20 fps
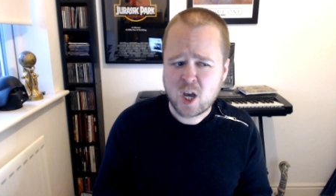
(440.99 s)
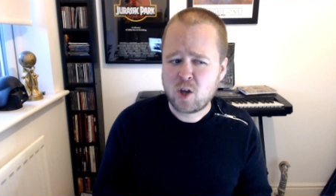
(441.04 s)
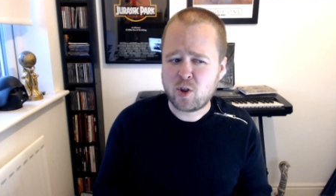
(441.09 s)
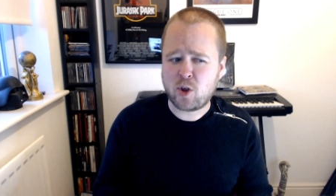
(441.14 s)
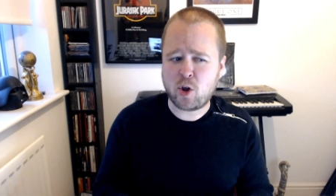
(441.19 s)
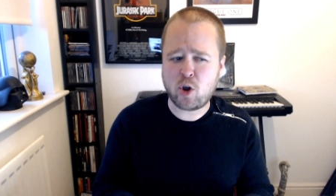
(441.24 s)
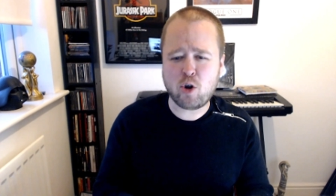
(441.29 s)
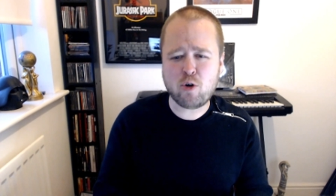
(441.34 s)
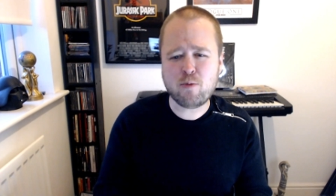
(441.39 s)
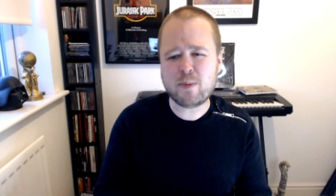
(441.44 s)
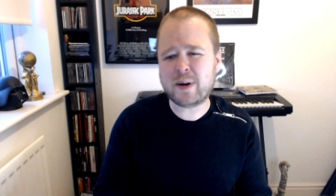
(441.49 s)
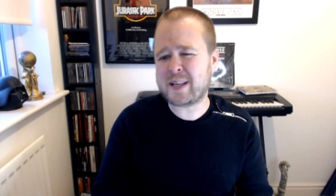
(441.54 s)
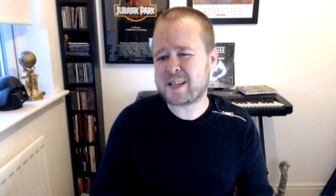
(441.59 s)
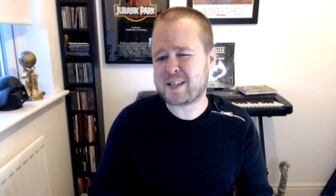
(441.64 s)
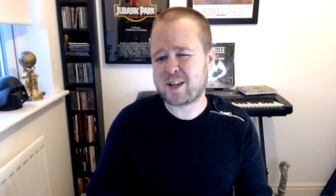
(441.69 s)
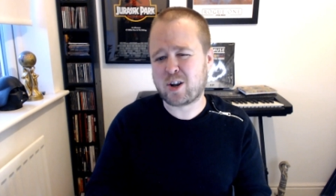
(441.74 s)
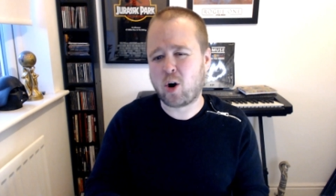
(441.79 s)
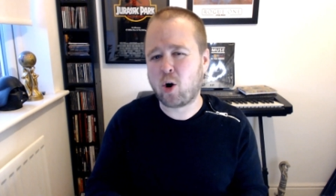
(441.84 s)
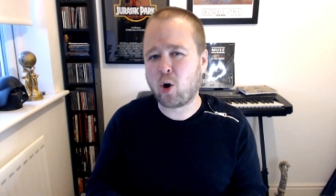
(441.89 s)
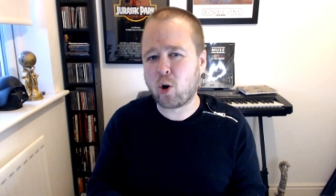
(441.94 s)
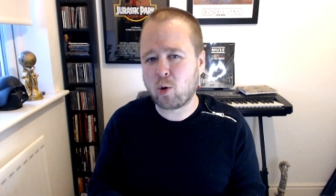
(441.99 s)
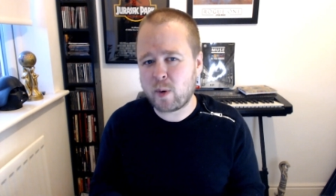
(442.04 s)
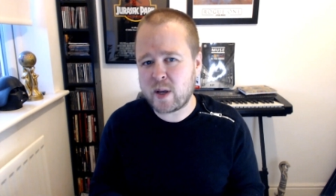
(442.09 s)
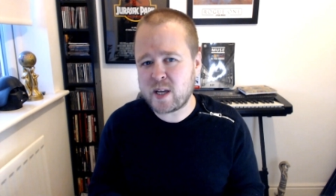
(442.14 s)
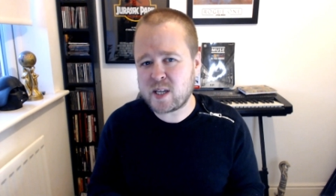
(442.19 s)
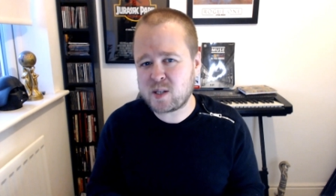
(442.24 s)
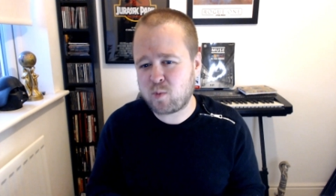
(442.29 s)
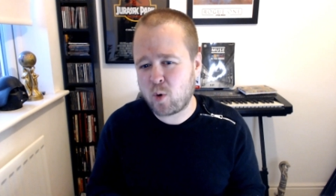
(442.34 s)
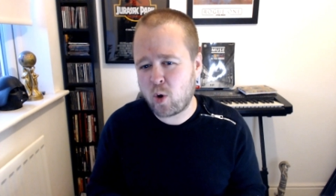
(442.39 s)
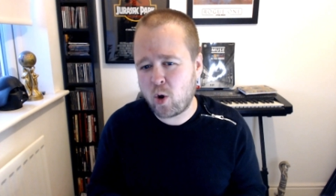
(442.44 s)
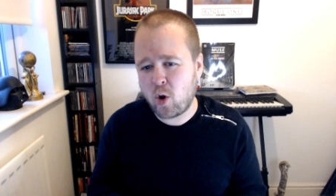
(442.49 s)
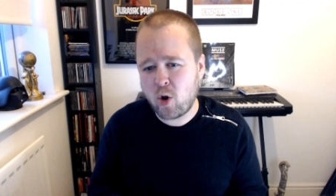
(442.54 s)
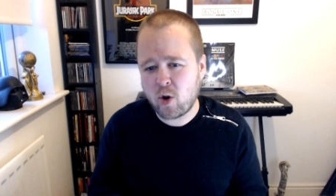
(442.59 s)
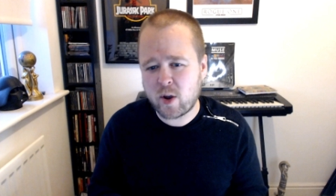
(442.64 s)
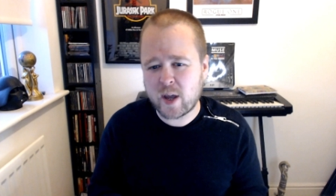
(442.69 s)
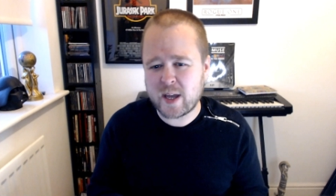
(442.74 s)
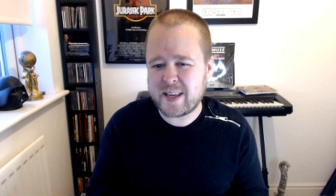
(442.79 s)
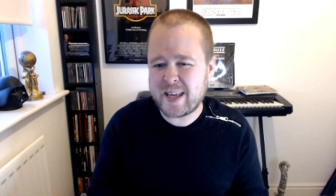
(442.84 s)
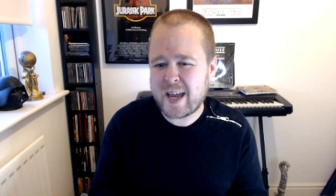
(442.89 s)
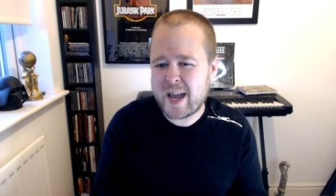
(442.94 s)
The humor doesn't always
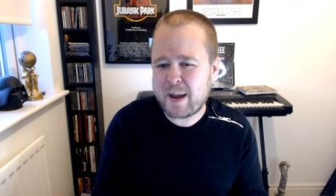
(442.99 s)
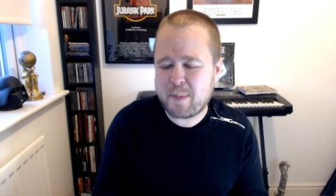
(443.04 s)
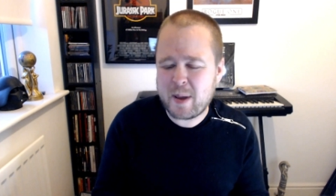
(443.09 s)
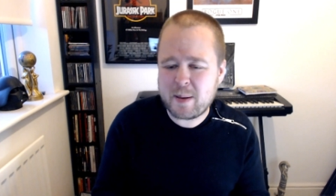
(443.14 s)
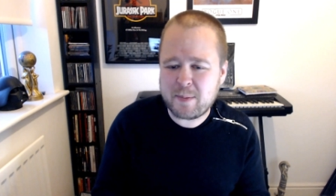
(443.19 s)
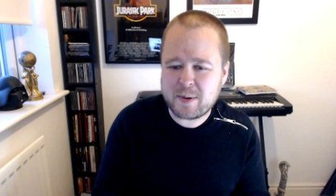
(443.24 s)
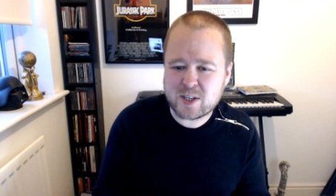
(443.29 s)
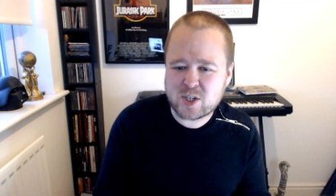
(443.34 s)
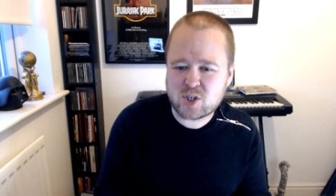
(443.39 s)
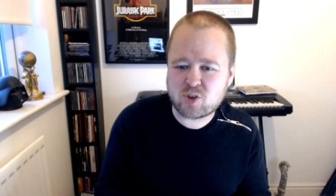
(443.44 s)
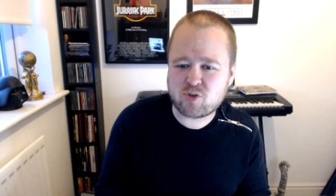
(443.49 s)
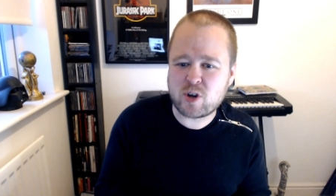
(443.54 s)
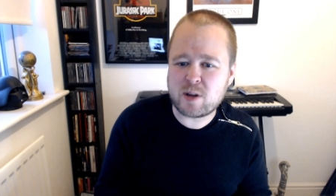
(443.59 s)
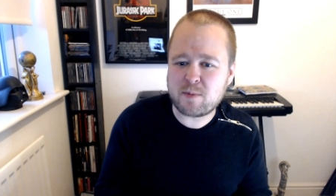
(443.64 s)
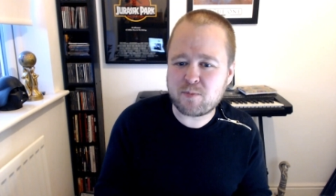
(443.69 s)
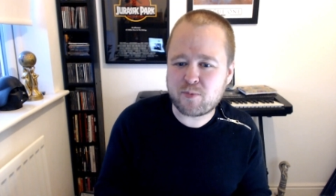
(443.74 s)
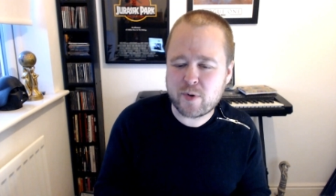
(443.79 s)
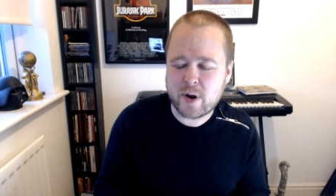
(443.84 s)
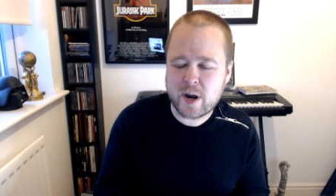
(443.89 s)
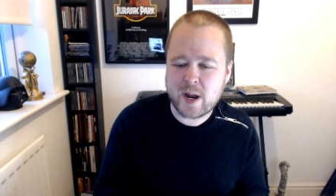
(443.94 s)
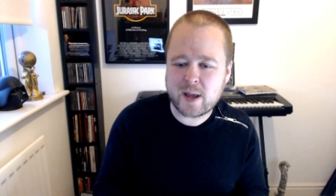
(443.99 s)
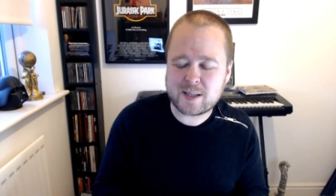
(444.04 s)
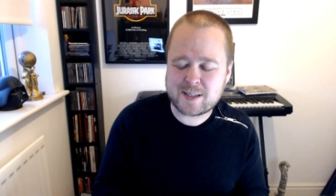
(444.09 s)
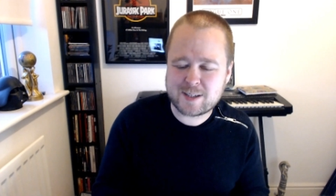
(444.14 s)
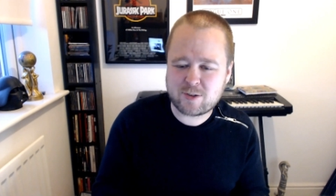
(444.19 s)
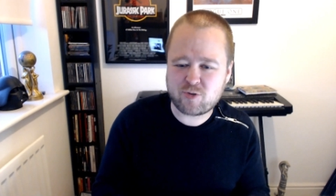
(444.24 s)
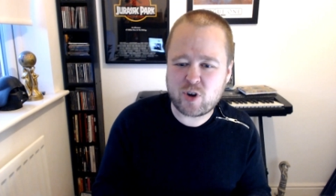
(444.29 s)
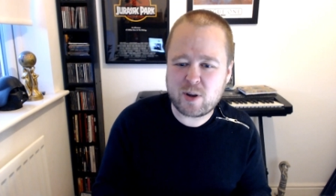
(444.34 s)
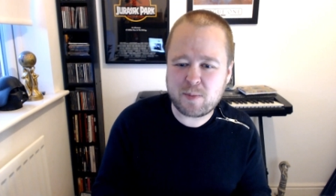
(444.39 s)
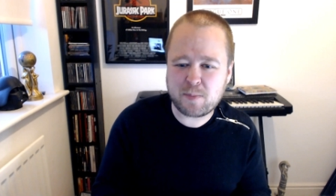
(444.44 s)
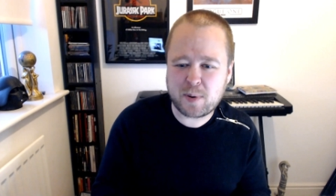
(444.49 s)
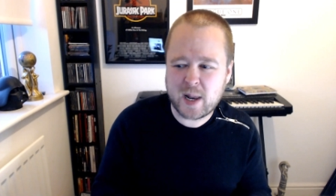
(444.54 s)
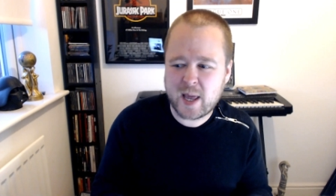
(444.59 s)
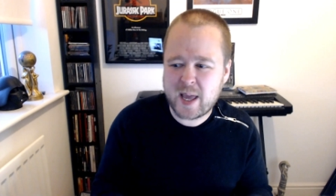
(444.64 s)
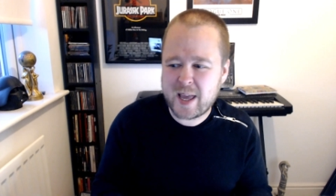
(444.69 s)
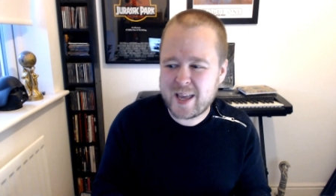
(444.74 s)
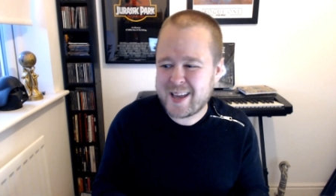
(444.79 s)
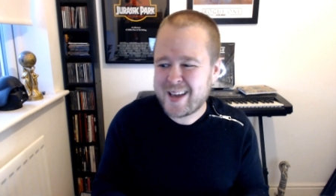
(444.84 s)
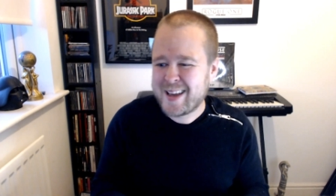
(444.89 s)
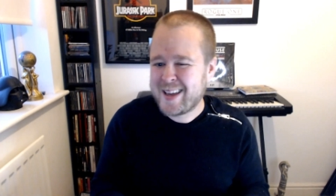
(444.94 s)
work, and yeah, maybe the screen
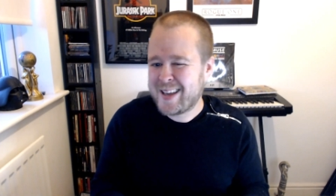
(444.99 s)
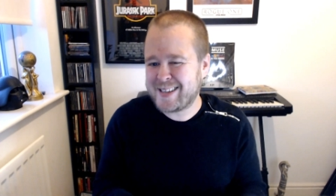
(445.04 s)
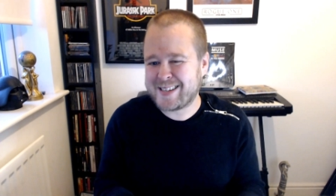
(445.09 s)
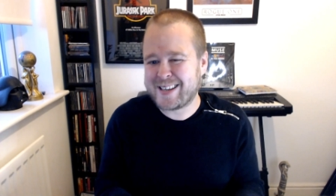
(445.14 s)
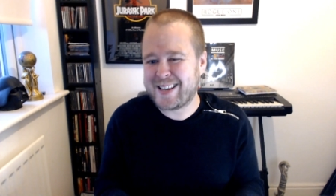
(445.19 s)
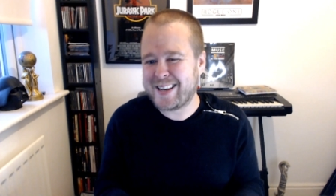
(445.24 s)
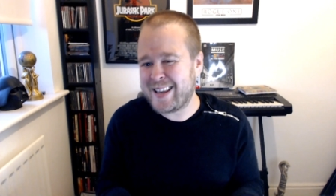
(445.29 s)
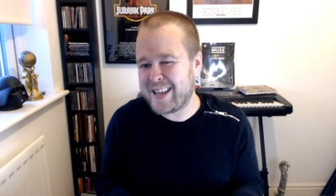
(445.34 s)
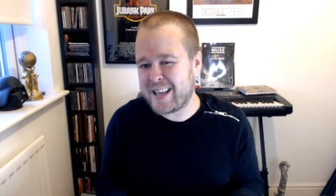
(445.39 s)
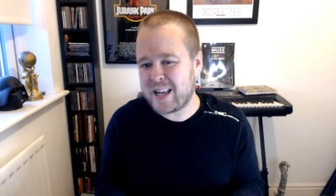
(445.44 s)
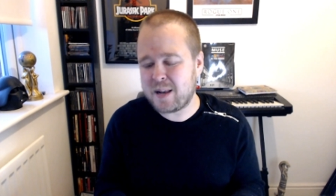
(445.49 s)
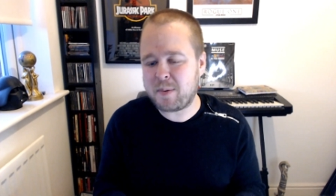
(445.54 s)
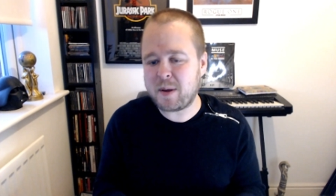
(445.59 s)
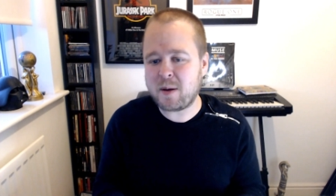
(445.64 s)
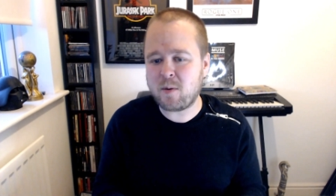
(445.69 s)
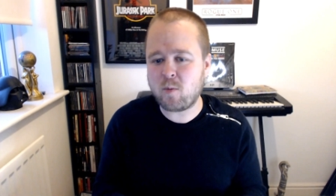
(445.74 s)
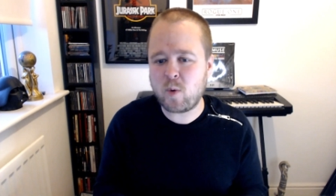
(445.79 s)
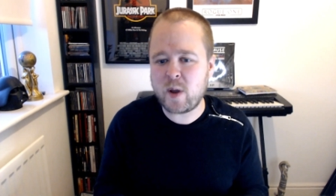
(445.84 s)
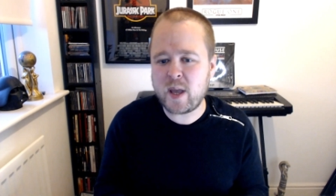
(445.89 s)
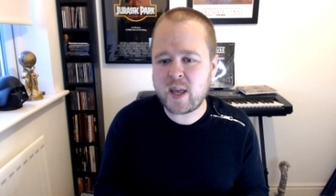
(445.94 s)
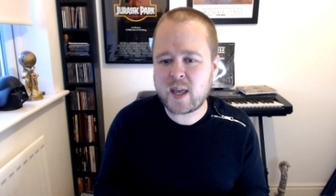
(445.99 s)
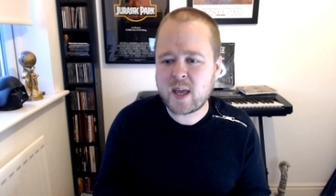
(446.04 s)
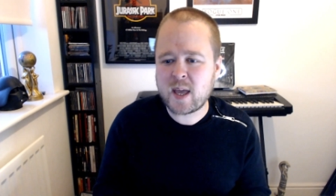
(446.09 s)
screenplay is a little bit weak